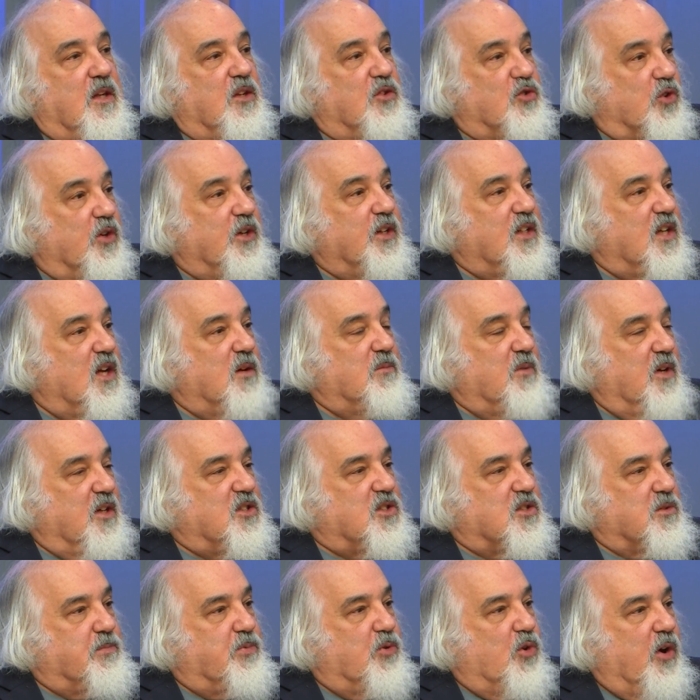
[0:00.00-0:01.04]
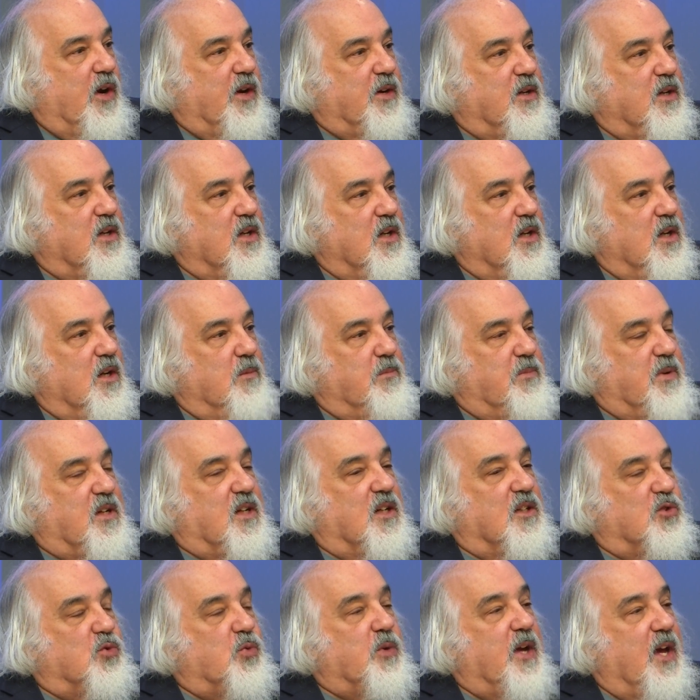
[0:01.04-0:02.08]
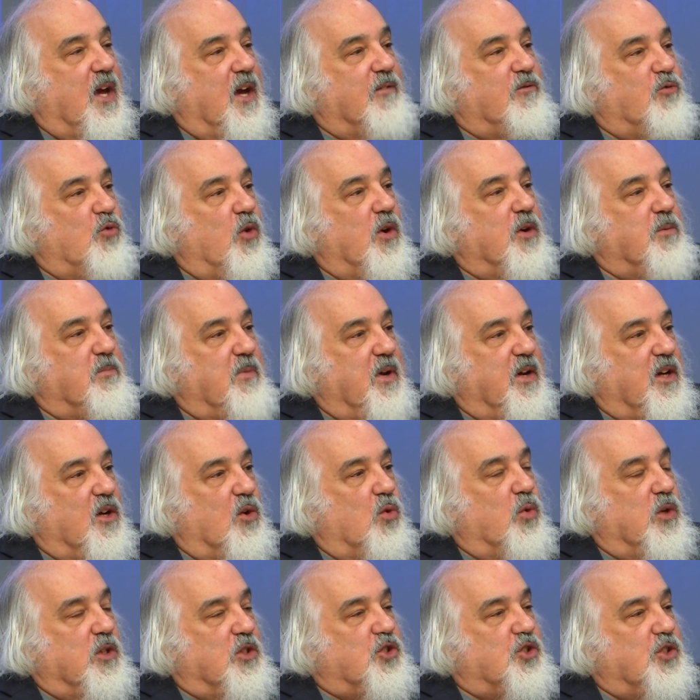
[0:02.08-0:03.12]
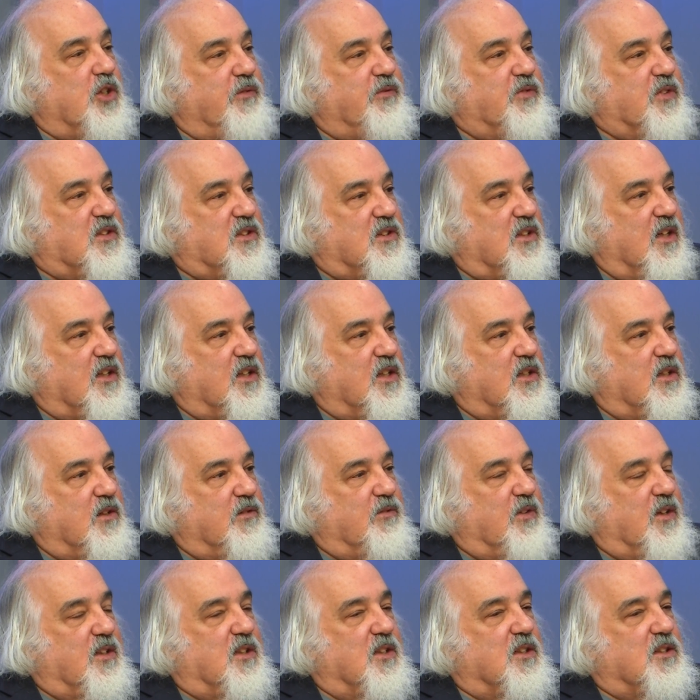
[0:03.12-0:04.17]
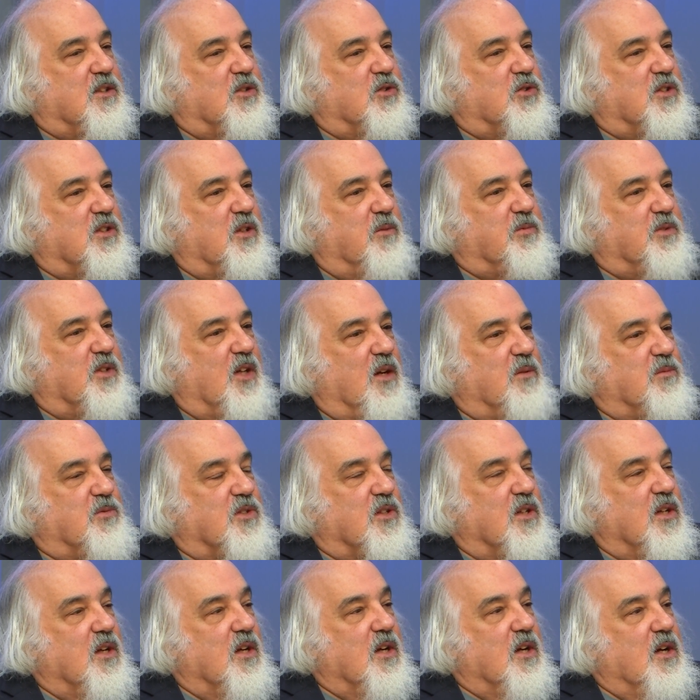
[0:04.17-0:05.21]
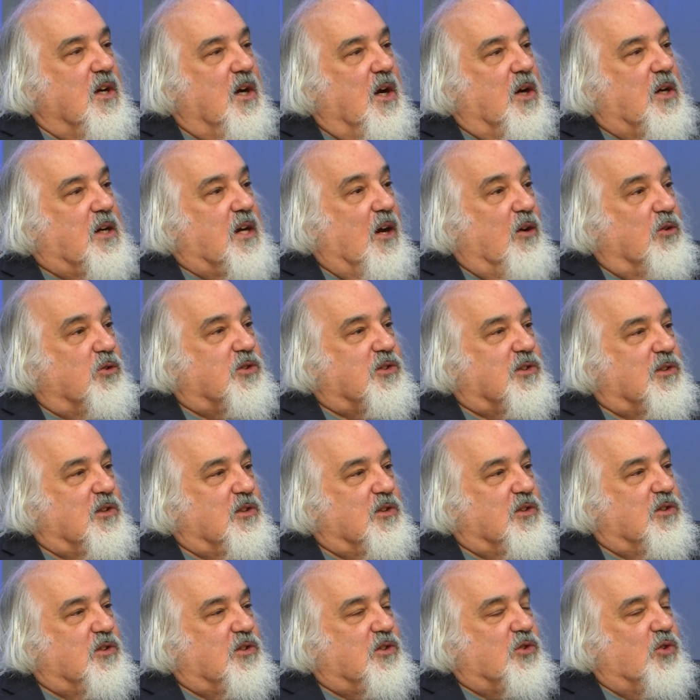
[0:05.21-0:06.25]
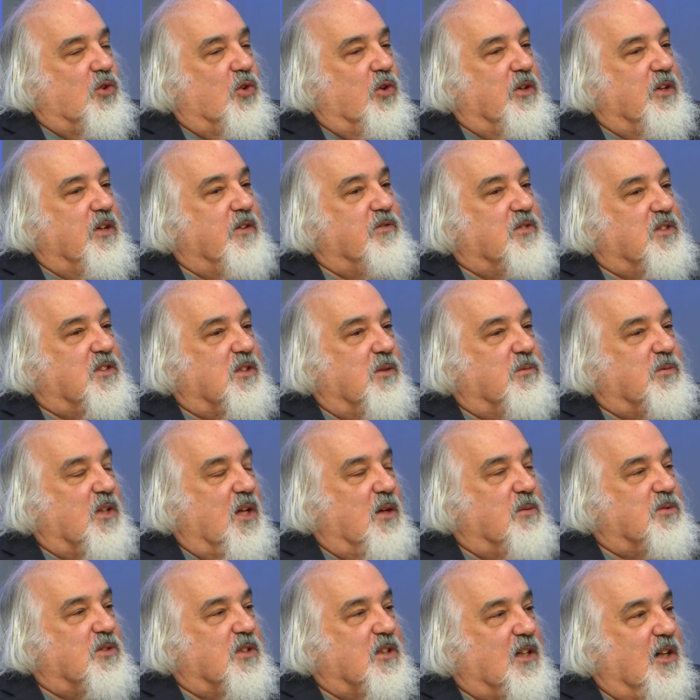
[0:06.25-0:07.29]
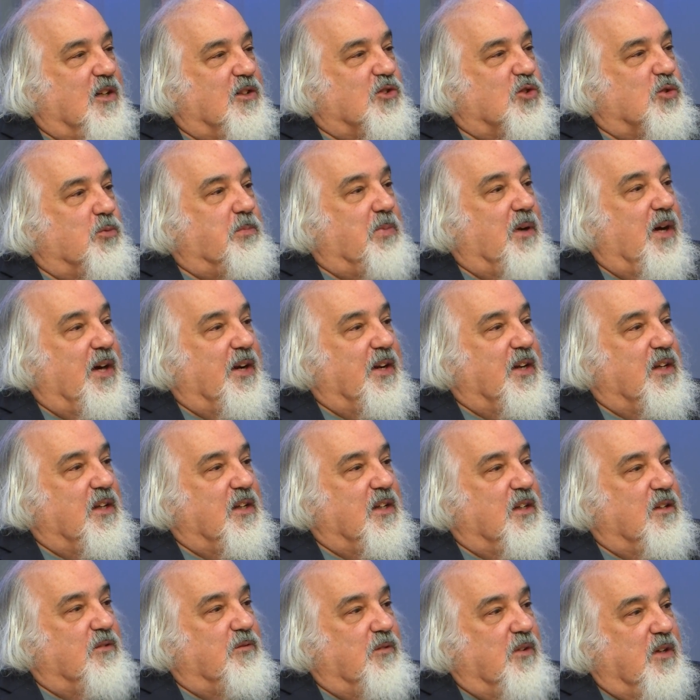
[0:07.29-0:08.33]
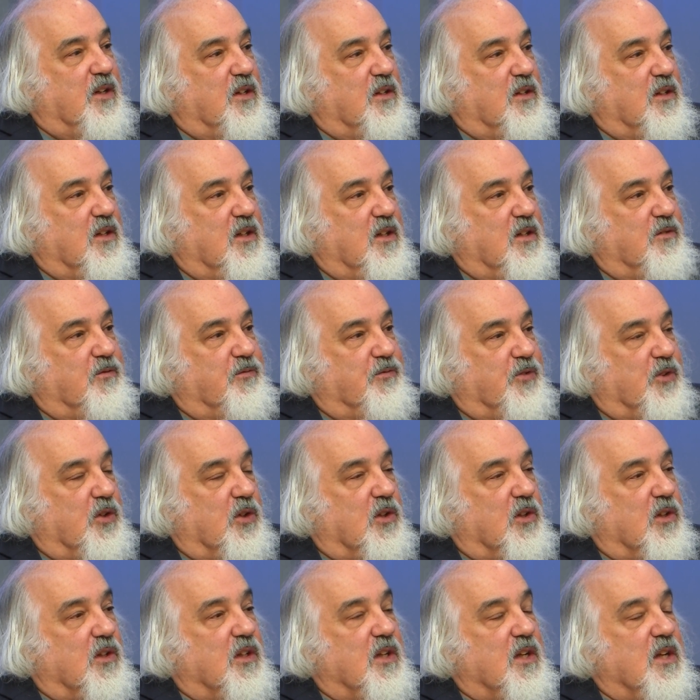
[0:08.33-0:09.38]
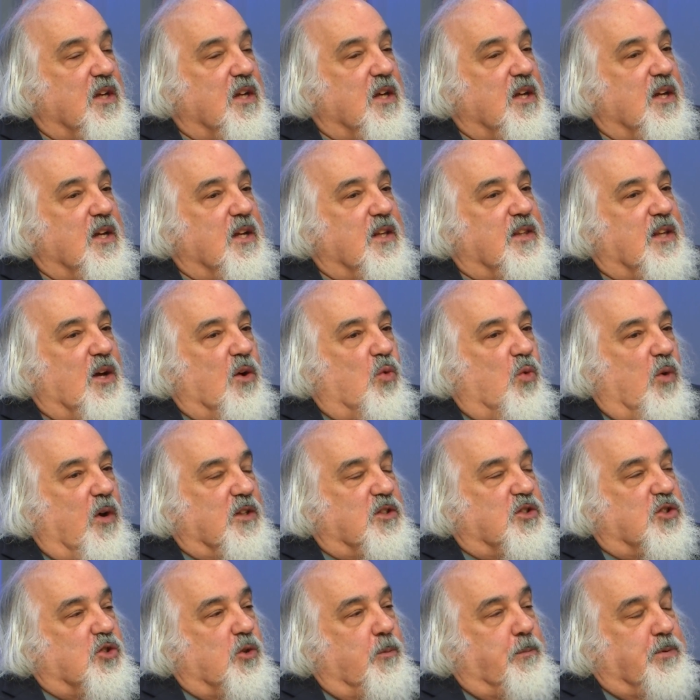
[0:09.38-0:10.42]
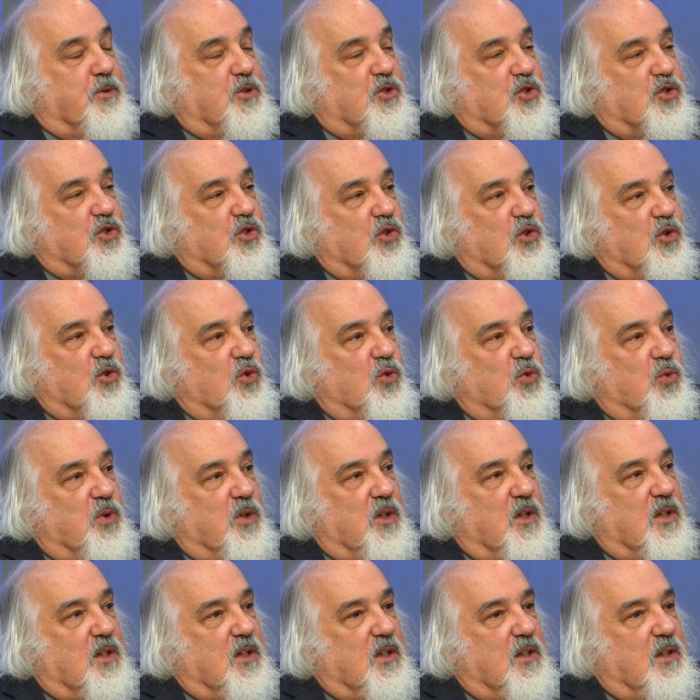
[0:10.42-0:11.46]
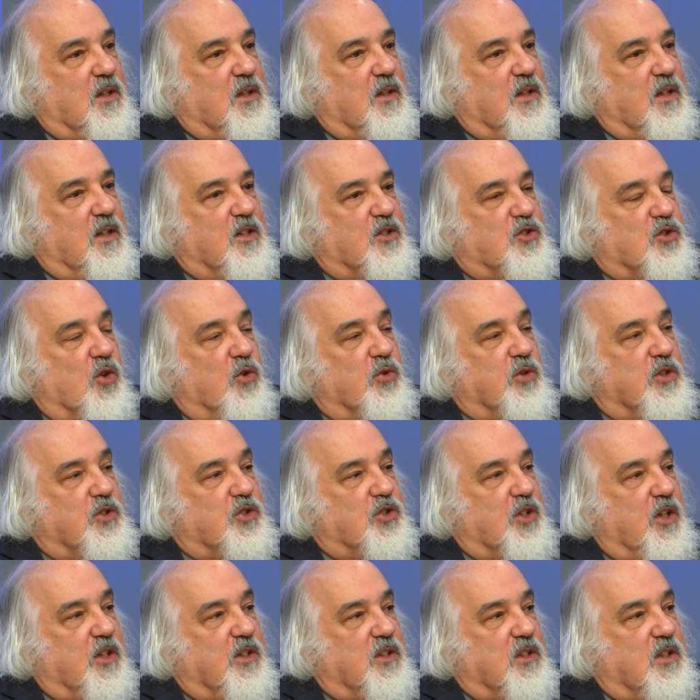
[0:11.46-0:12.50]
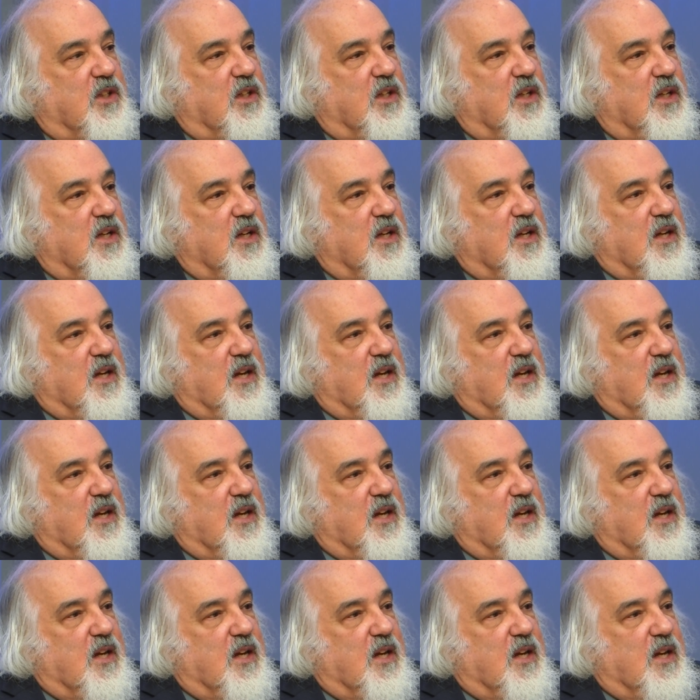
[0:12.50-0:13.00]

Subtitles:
he's going to get my support, because we have one mayor, one chief executive. I think there's sometimes our councilors, or even sometimes the council body in full, that wants to pursue its own agenda